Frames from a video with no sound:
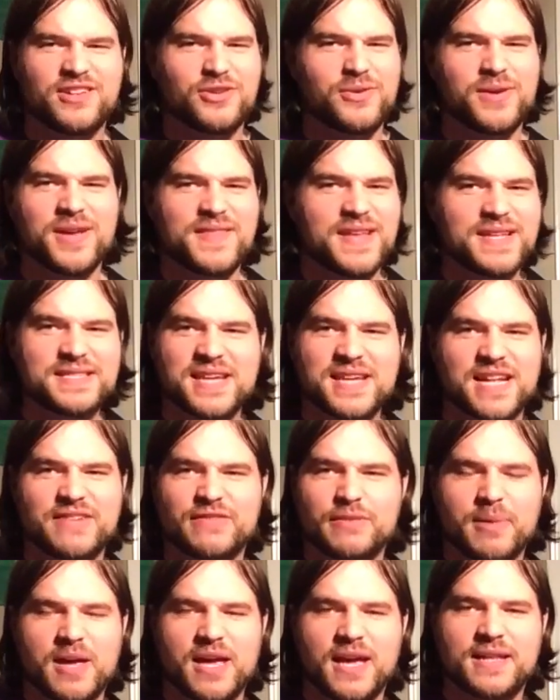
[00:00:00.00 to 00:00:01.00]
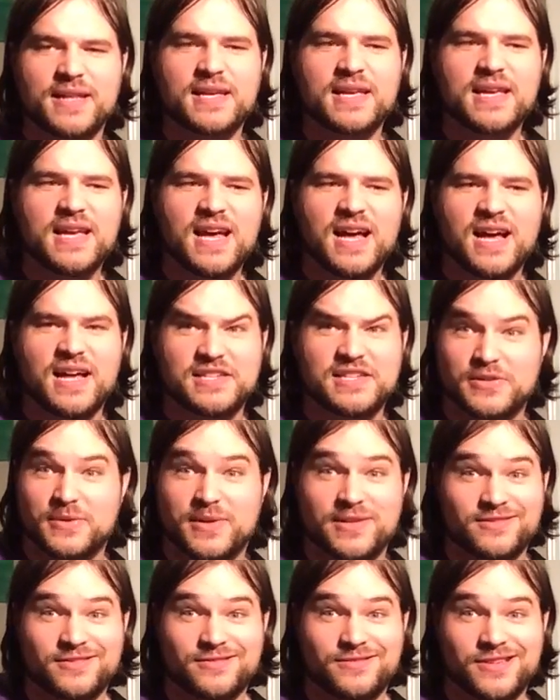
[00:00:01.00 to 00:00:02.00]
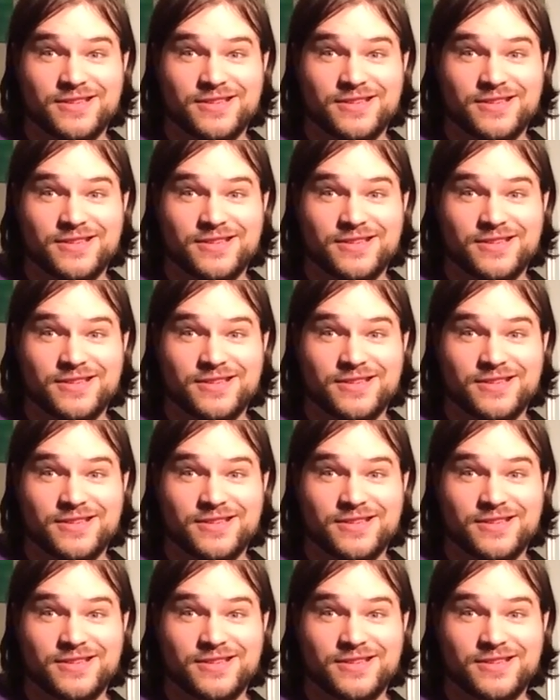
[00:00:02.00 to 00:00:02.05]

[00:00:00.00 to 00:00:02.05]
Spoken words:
know, and that's kind of a pain, so I don't do